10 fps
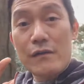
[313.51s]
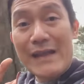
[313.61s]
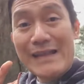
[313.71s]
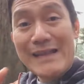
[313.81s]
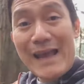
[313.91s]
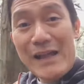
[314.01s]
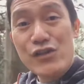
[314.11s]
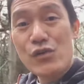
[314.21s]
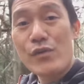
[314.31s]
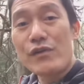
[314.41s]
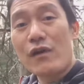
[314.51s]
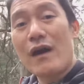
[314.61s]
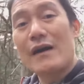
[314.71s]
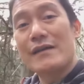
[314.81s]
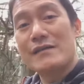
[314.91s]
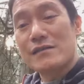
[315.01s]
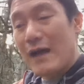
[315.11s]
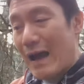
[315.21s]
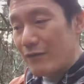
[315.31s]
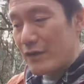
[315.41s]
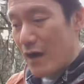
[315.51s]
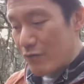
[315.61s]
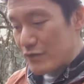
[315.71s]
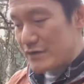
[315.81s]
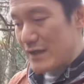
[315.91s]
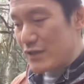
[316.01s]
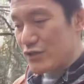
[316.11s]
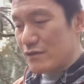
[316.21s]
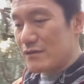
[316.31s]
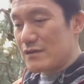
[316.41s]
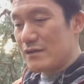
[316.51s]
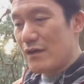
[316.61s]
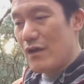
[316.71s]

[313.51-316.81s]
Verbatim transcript: engaging with your audience, having conversations,